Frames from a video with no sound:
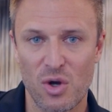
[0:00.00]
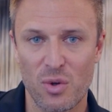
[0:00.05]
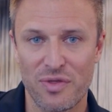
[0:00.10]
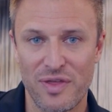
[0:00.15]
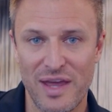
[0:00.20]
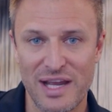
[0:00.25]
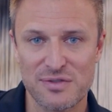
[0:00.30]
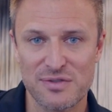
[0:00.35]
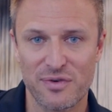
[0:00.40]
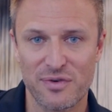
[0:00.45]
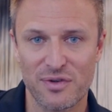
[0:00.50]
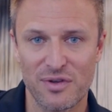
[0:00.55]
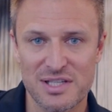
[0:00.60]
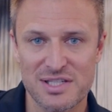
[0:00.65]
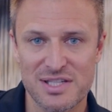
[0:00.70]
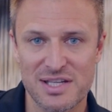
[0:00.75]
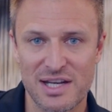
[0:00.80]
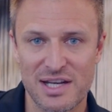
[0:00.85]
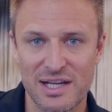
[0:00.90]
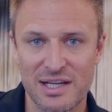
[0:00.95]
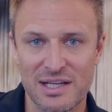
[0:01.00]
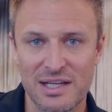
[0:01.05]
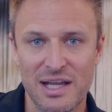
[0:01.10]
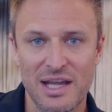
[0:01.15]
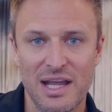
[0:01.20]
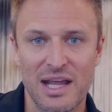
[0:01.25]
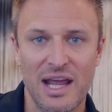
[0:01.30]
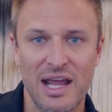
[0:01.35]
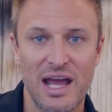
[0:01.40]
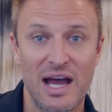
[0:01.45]
Thanks for listening.
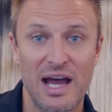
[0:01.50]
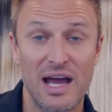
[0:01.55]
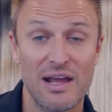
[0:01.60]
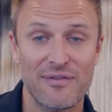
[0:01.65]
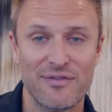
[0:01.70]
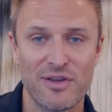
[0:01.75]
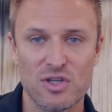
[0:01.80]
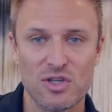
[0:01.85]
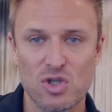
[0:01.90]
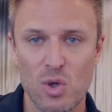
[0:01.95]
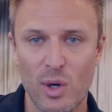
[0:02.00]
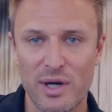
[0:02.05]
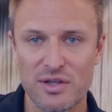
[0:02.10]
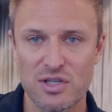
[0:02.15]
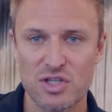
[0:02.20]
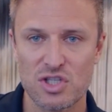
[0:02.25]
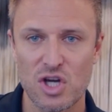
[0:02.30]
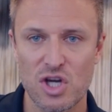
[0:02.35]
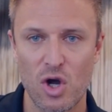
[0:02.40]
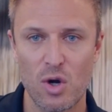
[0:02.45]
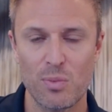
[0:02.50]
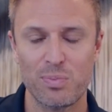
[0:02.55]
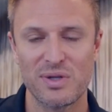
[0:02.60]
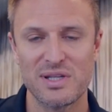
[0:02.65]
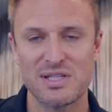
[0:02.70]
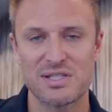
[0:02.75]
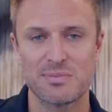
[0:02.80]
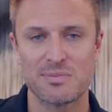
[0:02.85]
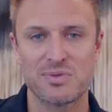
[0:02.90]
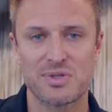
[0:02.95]
If you enjoyed the show,
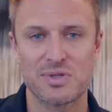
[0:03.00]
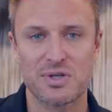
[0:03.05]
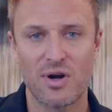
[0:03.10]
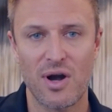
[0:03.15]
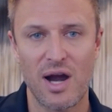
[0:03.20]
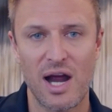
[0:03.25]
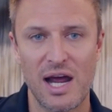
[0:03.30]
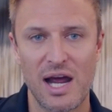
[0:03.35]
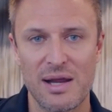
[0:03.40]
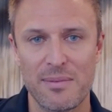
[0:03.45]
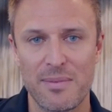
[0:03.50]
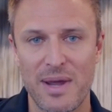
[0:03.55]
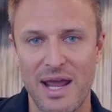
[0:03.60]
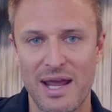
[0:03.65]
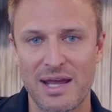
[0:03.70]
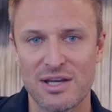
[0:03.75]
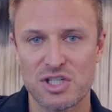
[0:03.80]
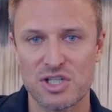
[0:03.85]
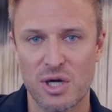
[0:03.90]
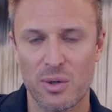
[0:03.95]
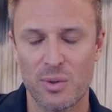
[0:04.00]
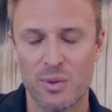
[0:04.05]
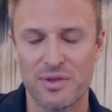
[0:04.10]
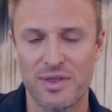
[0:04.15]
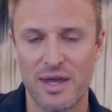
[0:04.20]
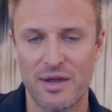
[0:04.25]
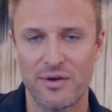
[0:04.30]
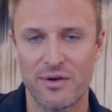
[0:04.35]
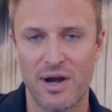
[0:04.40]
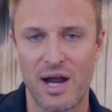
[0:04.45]
please subscribe and share with
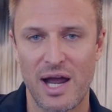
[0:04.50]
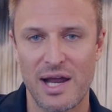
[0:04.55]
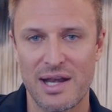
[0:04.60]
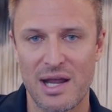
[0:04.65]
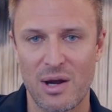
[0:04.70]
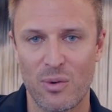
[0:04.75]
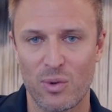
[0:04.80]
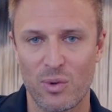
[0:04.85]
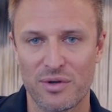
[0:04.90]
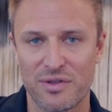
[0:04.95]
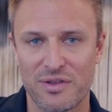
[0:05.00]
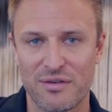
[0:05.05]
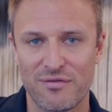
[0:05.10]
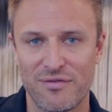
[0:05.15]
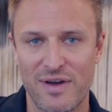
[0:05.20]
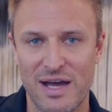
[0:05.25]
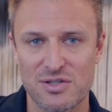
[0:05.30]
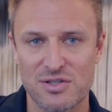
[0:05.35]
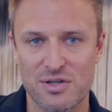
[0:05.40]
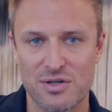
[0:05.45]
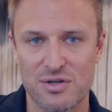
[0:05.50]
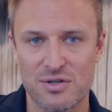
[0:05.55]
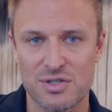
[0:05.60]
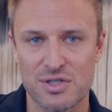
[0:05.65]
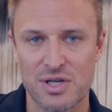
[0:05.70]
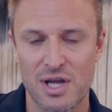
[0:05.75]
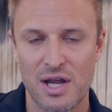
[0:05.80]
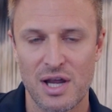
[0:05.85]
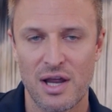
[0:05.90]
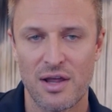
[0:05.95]
other high net worth
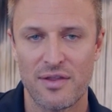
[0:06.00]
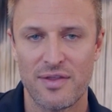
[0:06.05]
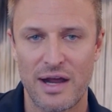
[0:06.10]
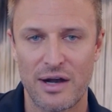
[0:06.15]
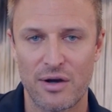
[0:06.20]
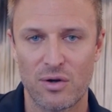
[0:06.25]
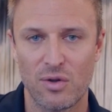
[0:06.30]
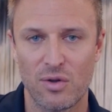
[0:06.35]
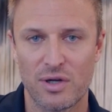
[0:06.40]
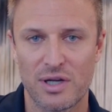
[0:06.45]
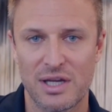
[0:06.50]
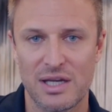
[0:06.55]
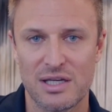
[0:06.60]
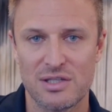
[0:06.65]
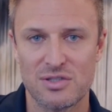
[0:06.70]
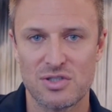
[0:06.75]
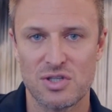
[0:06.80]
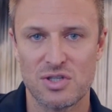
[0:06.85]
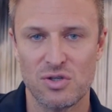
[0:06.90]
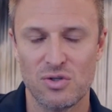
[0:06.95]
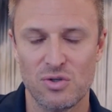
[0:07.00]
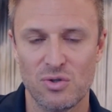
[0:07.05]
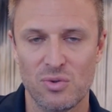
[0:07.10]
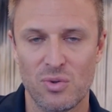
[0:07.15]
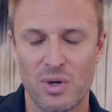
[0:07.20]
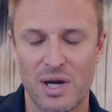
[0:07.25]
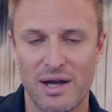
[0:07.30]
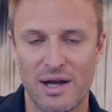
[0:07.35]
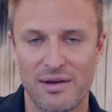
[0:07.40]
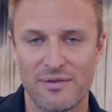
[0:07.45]
investors that are looking
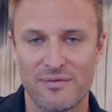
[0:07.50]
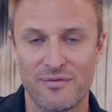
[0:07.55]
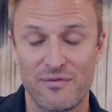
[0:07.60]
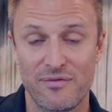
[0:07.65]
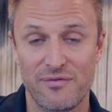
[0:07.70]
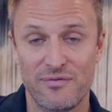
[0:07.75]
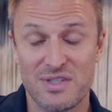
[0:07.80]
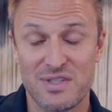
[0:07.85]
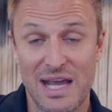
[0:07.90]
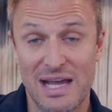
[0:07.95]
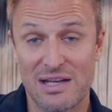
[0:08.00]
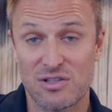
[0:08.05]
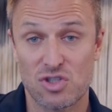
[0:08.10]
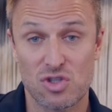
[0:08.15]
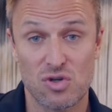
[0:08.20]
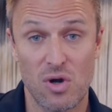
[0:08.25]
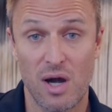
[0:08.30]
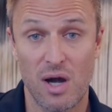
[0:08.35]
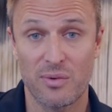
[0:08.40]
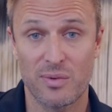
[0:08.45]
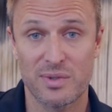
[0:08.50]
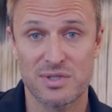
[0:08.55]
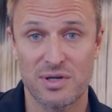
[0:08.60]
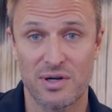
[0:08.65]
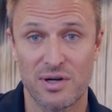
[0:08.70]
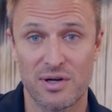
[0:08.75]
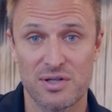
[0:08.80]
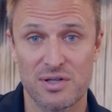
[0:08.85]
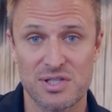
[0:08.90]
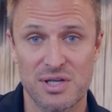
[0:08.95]
to get strong
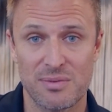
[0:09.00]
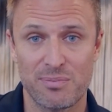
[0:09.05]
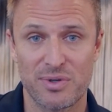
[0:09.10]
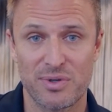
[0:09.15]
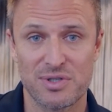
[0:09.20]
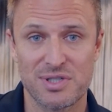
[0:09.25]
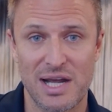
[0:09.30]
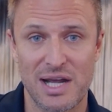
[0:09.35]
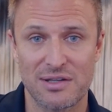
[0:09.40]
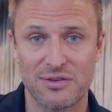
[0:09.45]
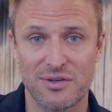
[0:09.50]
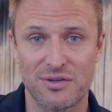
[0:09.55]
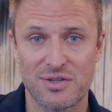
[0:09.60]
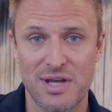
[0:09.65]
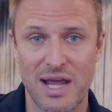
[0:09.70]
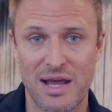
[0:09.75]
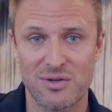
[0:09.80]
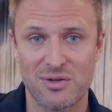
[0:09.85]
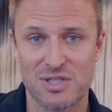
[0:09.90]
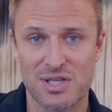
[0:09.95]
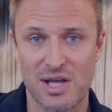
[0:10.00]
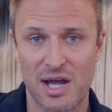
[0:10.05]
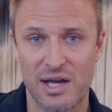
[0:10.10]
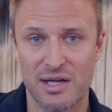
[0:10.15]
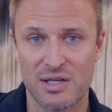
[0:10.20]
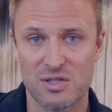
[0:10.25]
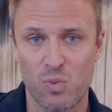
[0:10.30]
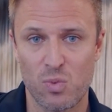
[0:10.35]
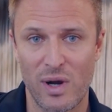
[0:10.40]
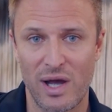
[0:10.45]
returns and protect their
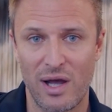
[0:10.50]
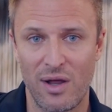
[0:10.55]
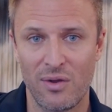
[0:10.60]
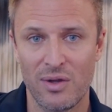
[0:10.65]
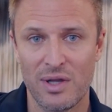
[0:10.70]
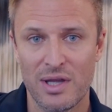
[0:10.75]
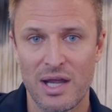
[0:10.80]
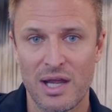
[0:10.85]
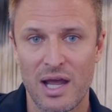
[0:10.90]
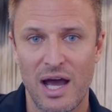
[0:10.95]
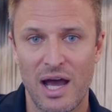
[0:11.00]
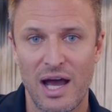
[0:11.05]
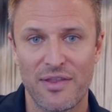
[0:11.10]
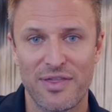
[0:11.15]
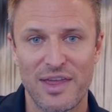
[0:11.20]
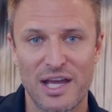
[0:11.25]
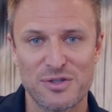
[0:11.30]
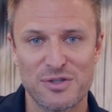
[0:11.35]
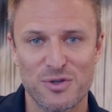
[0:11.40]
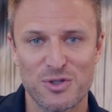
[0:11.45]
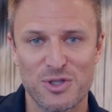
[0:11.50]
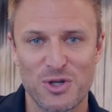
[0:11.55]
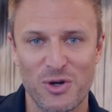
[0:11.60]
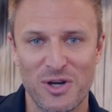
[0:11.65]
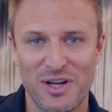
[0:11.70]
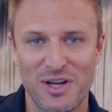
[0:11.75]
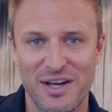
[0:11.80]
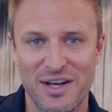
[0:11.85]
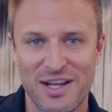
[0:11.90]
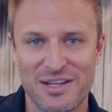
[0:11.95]
downside as well. Thanks for
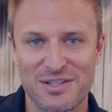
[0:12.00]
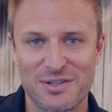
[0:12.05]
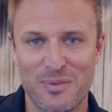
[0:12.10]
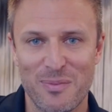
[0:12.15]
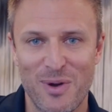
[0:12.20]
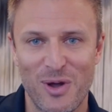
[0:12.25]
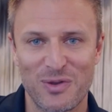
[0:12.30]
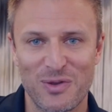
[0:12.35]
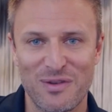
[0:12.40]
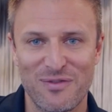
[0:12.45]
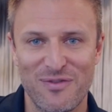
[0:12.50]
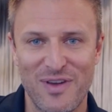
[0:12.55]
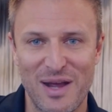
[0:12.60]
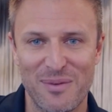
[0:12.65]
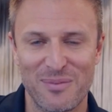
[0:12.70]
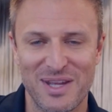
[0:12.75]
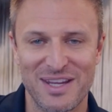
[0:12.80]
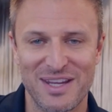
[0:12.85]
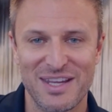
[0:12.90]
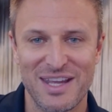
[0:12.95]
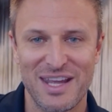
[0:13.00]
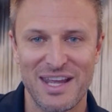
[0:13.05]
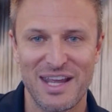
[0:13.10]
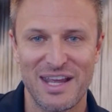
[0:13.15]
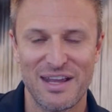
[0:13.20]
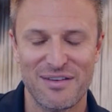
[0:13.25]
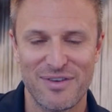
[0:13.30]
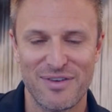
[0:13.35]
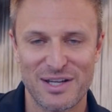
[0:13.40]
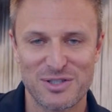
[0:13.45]
tuning in to the Multifamily
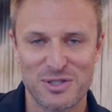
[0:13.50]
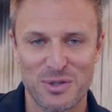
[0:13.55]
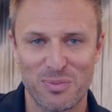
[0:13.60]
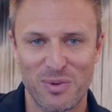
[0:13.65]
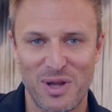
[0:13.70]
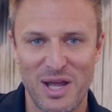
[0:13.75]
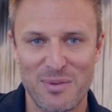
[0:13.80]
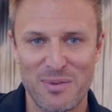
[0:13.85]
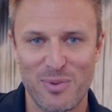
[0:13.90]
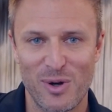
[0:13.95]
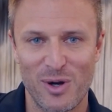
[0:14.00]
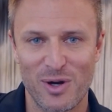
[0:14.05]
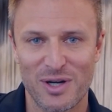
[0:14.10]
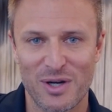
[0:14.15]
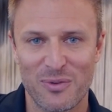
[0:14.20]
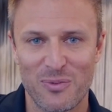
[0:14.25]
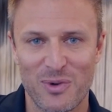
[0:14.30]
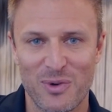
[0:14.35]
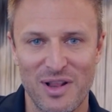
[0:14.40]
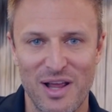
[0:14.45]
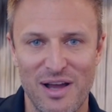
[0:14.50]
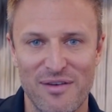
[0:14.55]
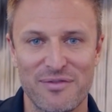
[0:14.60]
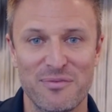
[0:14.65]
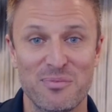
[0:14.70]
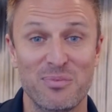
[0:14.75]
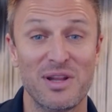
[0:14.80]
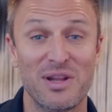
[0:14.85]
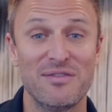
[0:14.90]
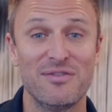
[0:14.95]
Investor Playbook. We love
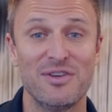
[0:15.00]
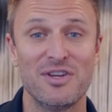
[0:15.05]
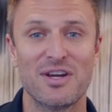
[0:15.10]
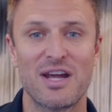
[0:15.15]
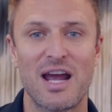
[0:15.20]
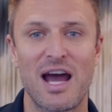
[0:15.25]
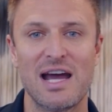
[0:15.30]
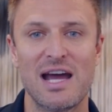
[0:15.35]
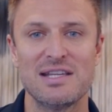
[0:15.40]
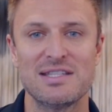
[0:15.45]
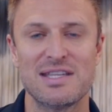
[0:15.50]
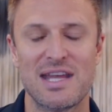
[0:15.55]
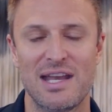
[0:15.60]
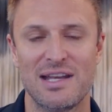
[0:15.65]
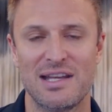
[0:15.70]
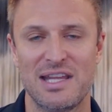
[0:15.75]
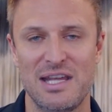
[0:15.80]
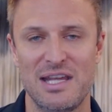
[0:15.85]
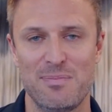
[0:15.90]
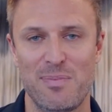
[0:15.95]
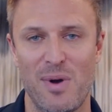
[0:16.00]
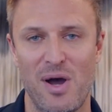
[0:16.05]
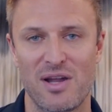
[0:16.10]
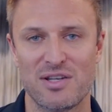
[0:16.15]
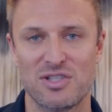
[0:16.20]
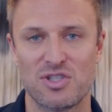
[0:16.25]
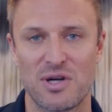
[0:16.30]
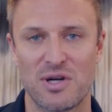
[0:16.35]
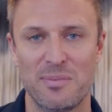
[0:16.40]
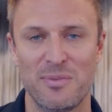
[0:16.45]
and believe in you guys, and keep
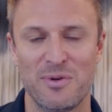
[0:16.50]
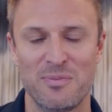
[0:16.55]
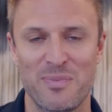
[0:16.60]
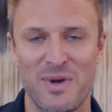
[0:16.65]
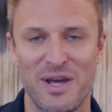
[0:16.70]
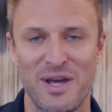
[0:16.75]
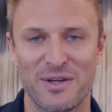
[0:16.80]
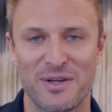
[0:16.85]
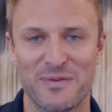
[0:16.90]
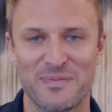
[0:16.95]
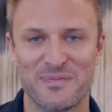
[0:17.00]
on dreaming big.